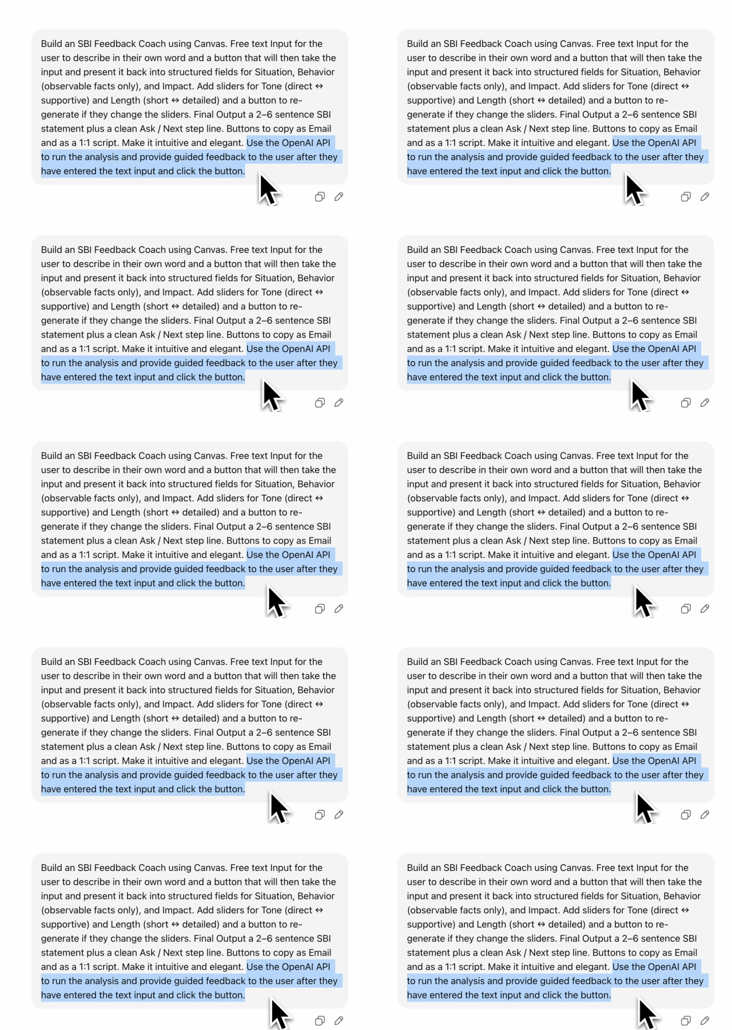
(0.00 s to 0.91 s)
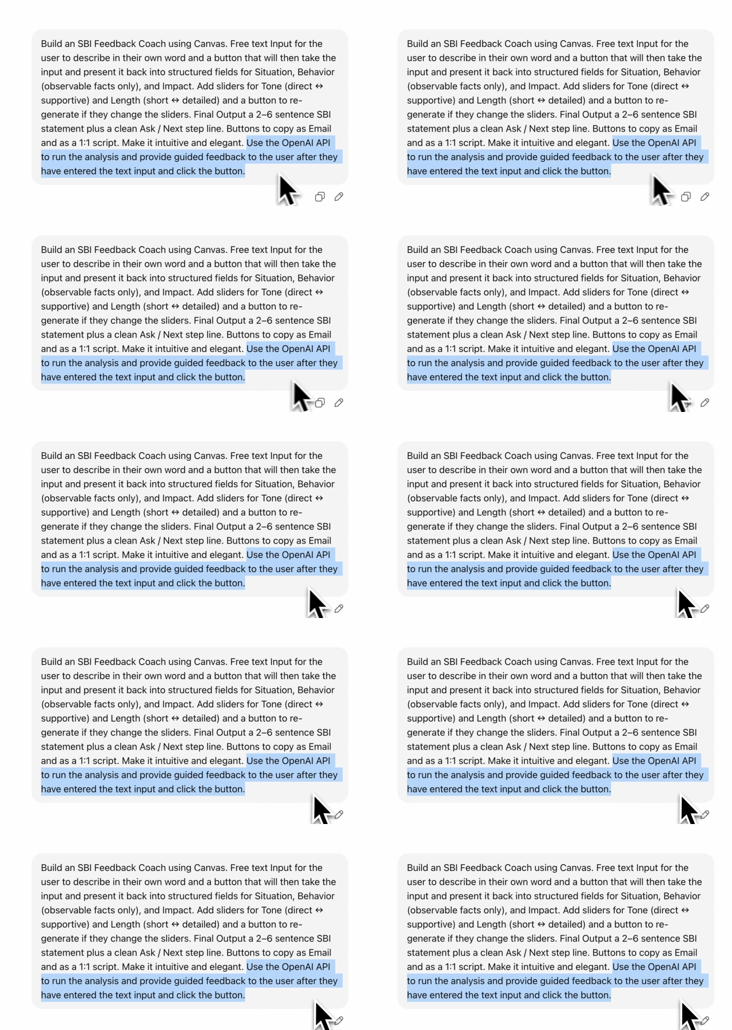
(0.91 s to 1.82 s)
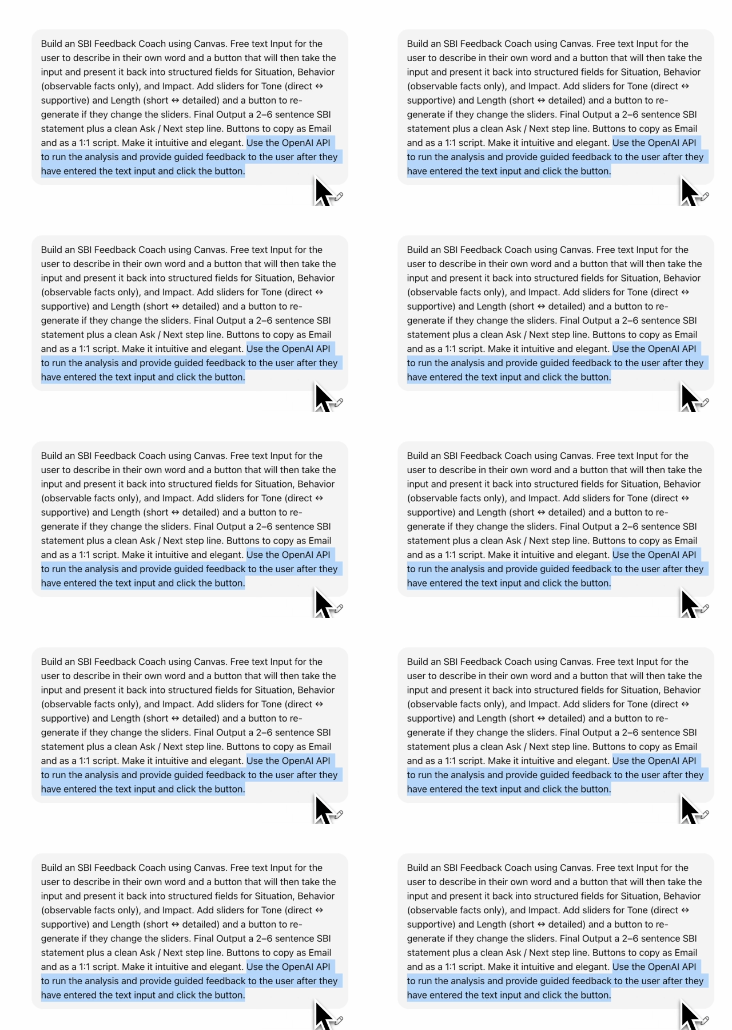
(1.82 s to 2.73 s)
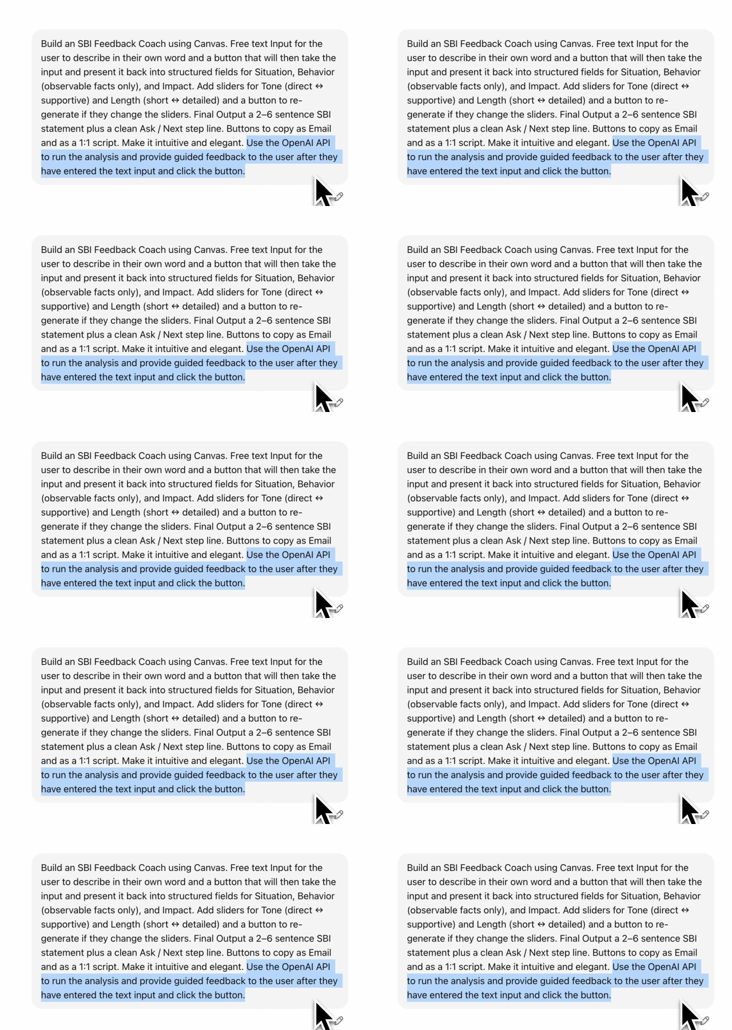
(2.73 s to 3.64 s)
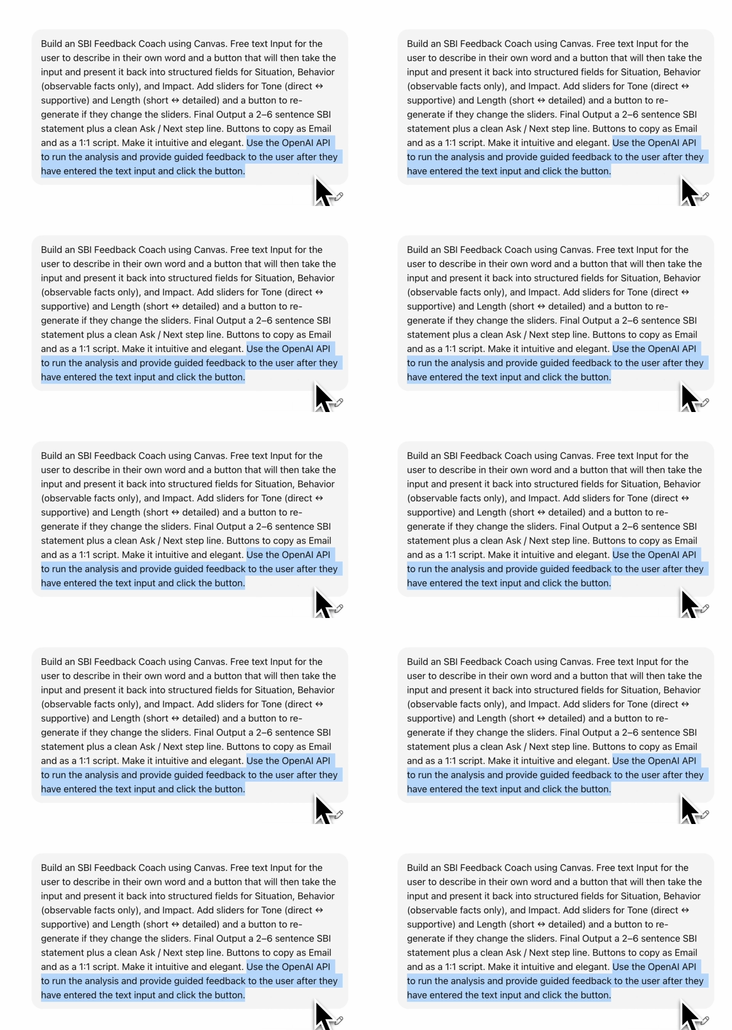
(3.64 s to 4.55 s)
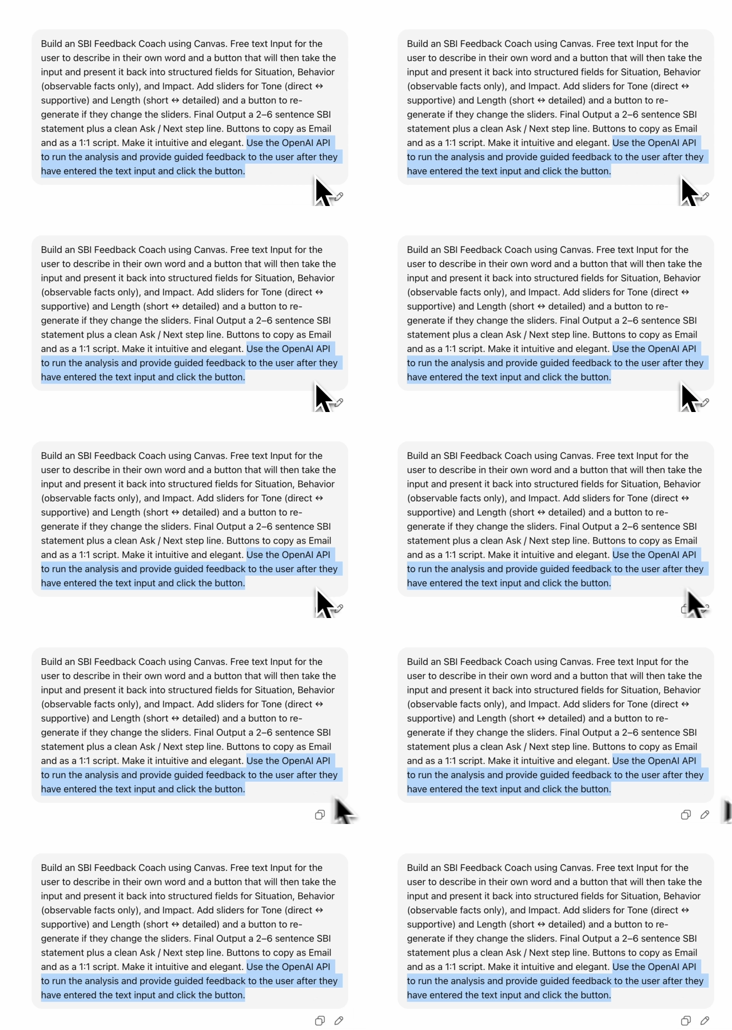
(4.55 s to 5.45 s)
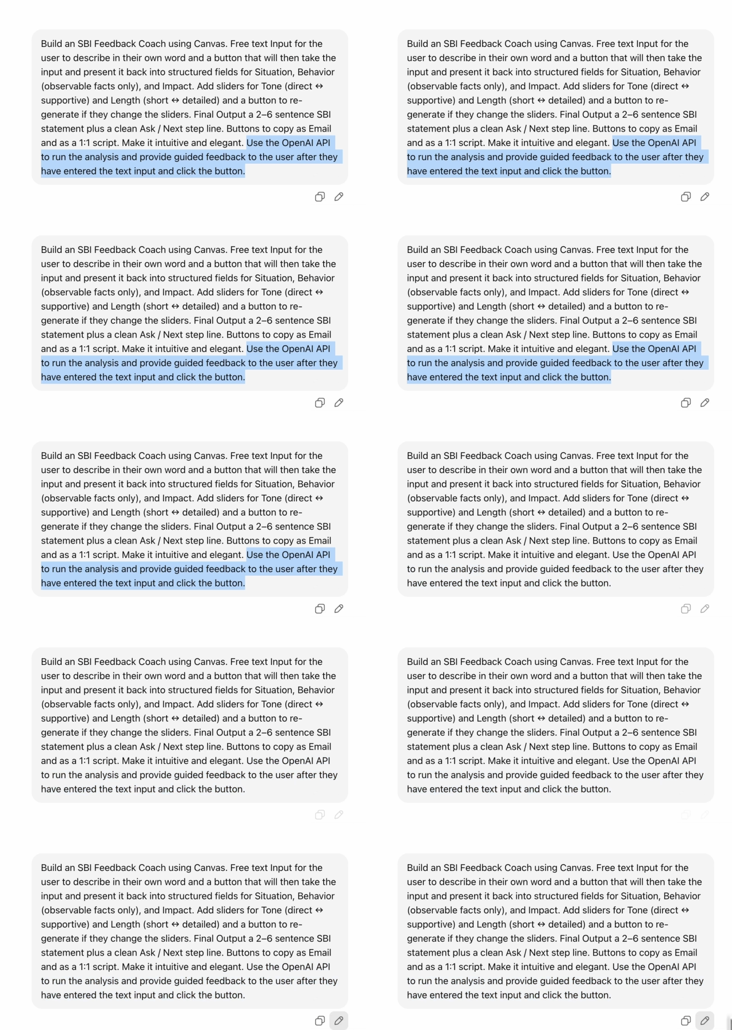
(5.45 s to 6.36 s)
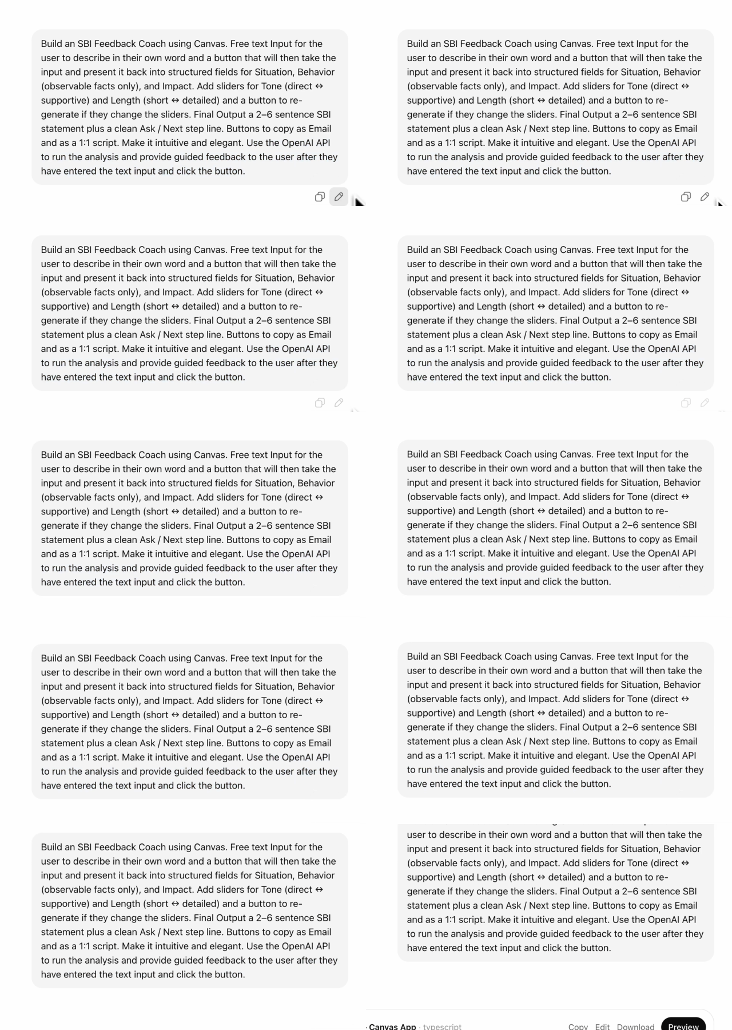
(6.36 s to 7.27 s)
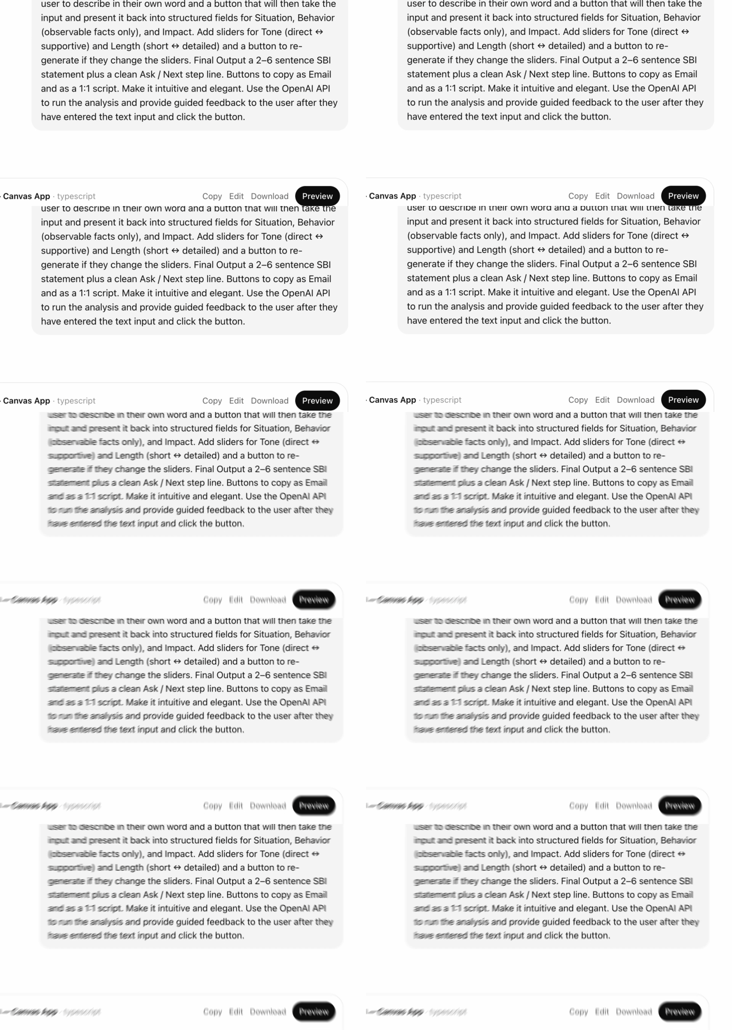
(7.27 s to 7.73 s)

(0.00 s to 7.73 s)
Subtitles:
Nobody's mouth can be seen.